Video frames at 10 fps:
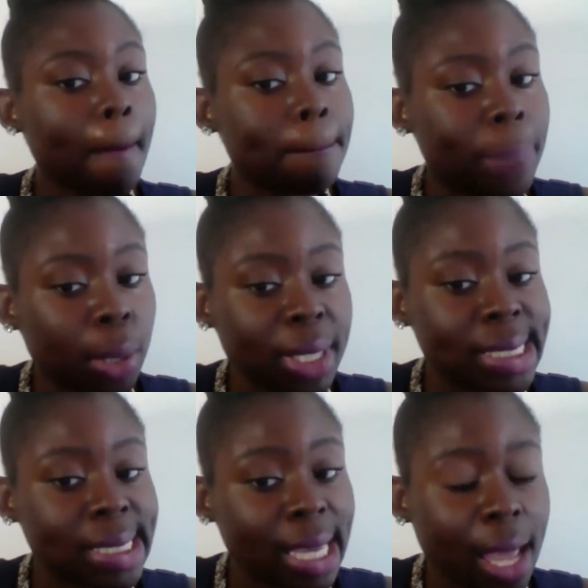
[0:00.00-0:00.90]

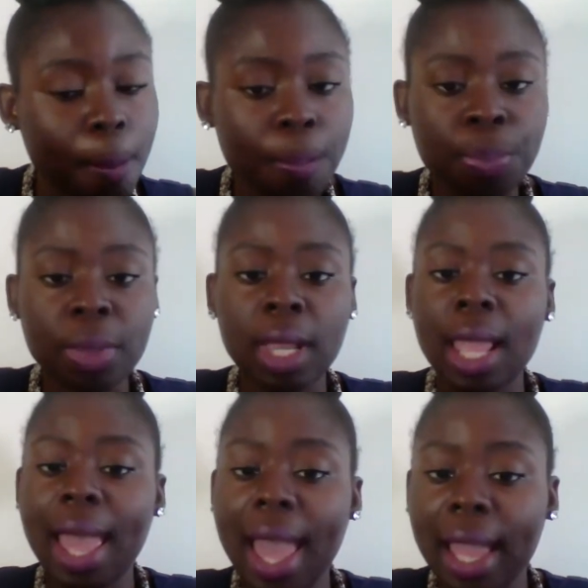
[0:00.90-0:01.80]
bonus tip,
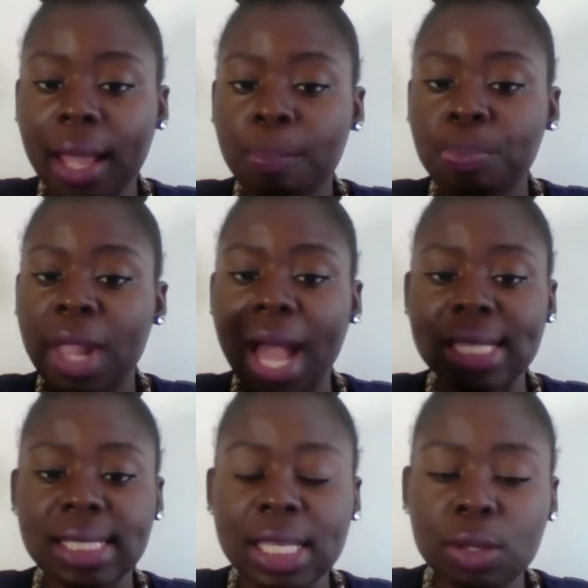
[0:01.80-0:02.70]
hey, I
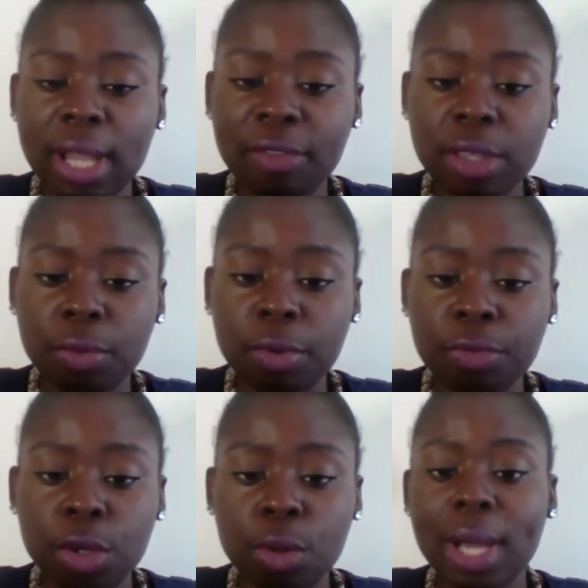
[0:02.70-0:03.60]
see you left the
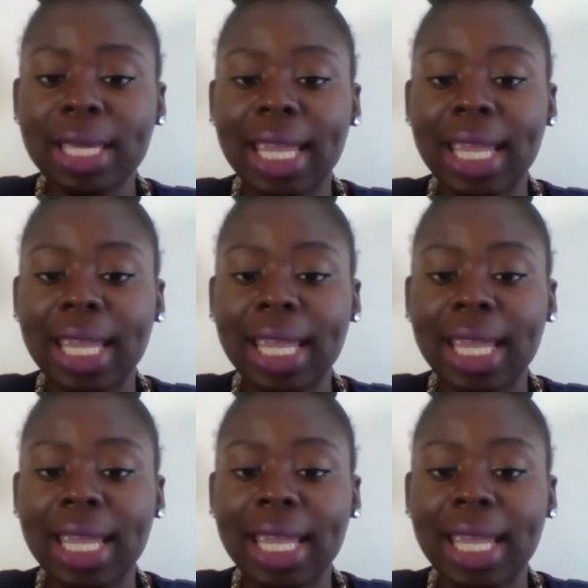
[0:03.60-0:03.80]
review.